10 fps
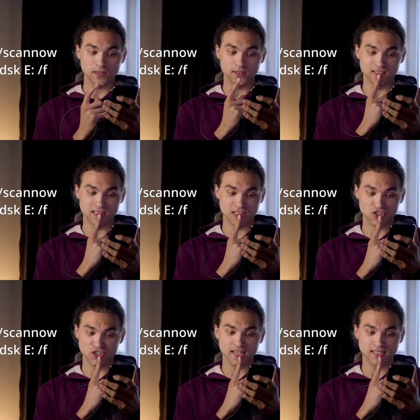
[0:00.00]
and
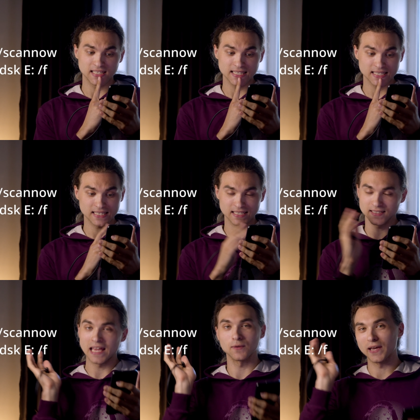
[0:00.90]
check disk.
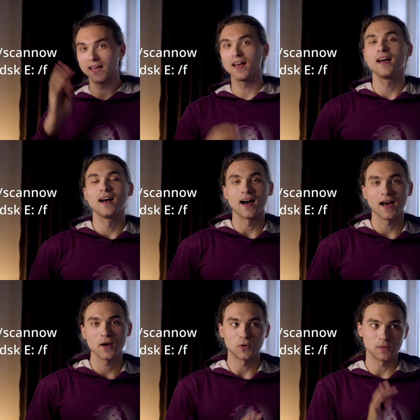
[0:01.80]
Anyway,
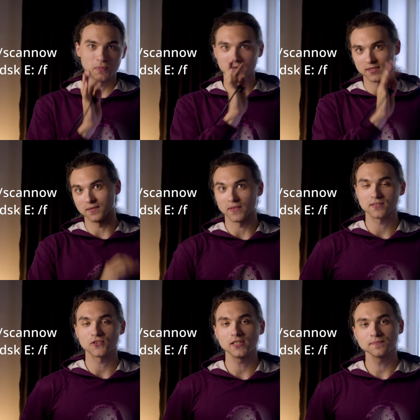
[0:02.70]
I will put it on the
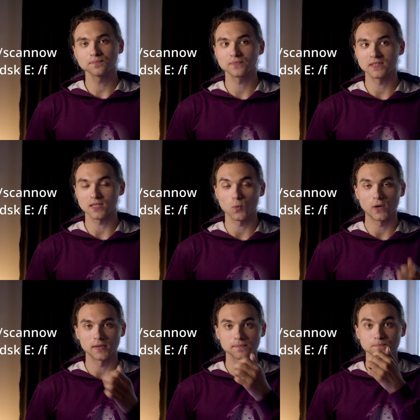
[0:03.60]
screen
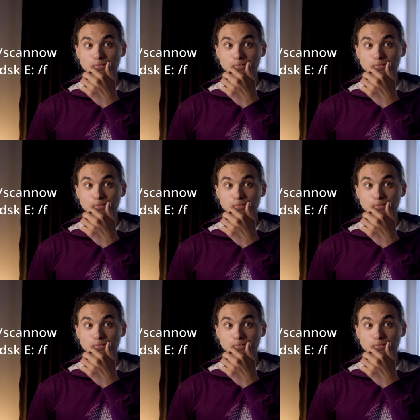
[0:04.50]
somewhere.